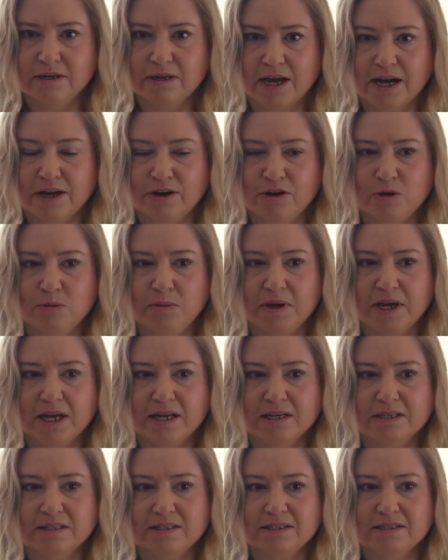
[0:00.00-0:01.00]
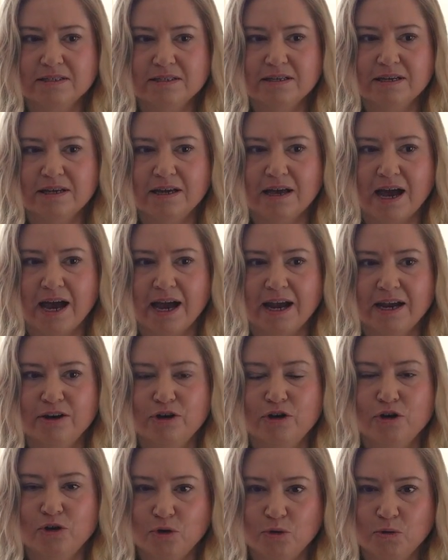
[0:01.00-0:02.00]
I knew because I
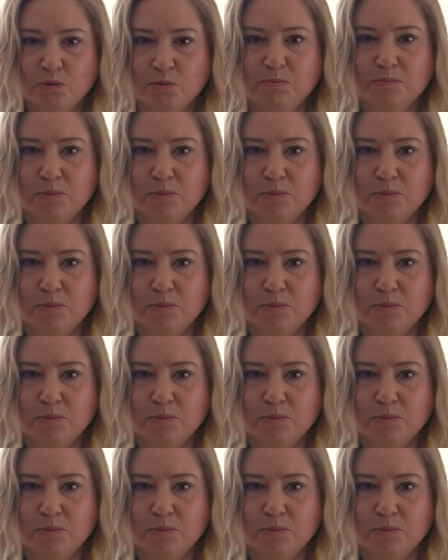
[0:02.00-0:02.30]
knew